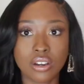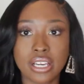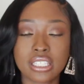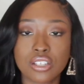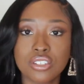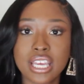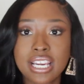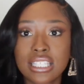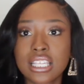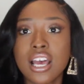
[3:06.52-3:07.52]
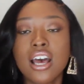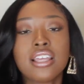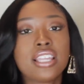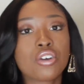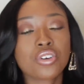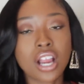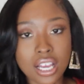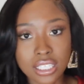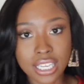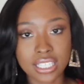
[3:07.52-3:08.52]
Okay, so next. Now for
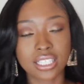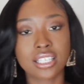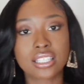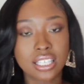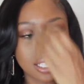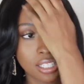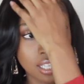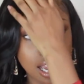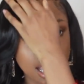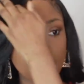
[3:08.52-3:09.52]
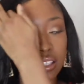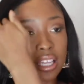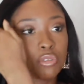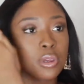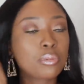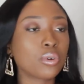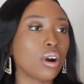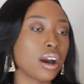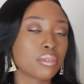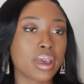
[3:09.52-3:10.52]
holiday seasons, a lot of people
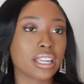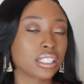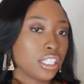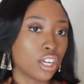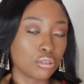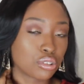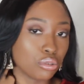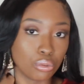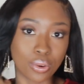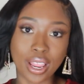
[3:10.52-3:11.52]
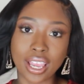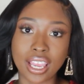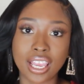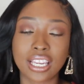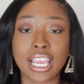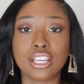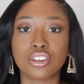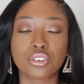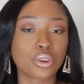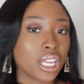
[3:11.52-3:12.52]
automatically go to red
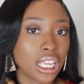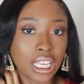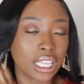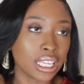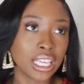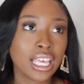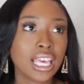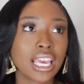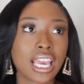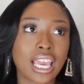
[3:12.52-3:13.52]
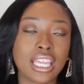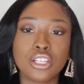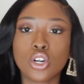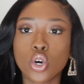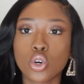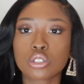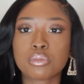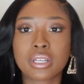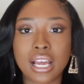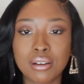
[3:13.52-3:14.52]
and green and gold, but